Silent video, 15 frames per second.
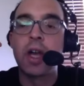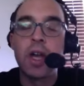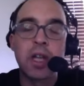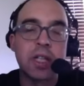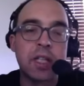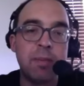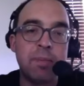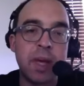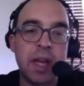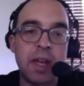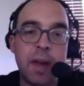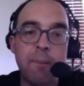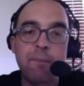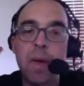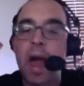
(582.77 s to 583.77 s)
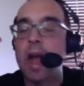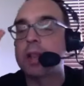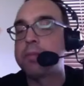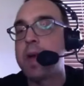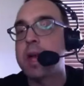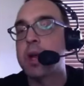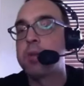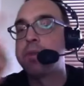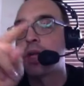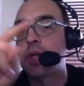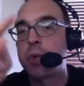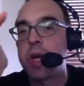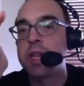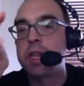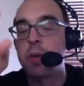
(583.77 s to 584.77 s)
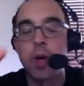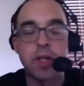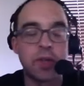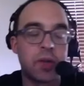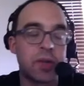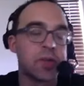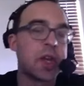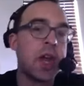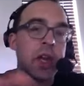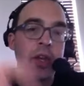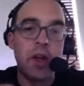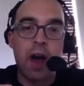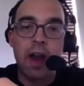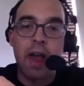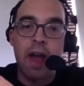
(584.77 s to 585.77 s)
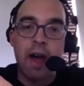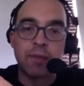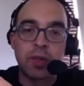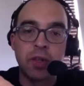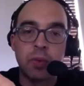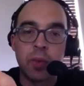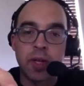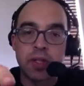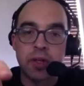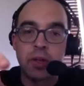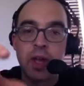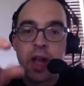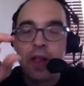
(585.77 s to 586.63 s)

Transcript: to be an impact maker between the whistles, not after the whistle.